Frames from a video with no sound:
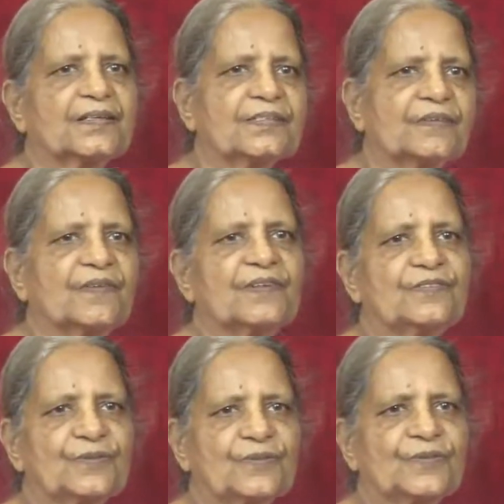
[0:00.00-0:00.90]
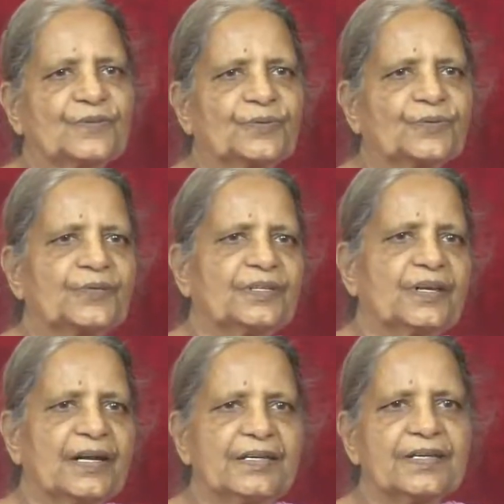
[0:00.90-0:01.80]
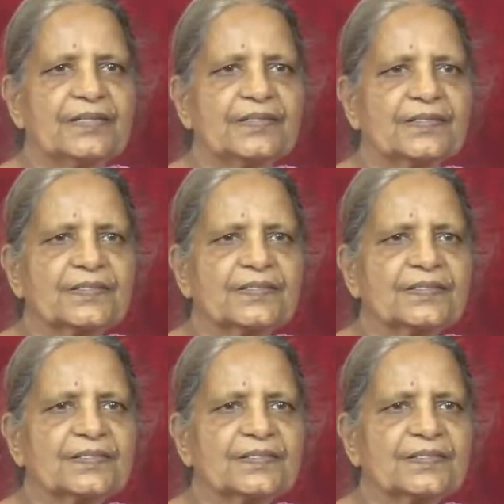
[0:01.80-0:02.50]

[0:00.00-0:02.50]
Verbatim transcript: otherwise also in their writings.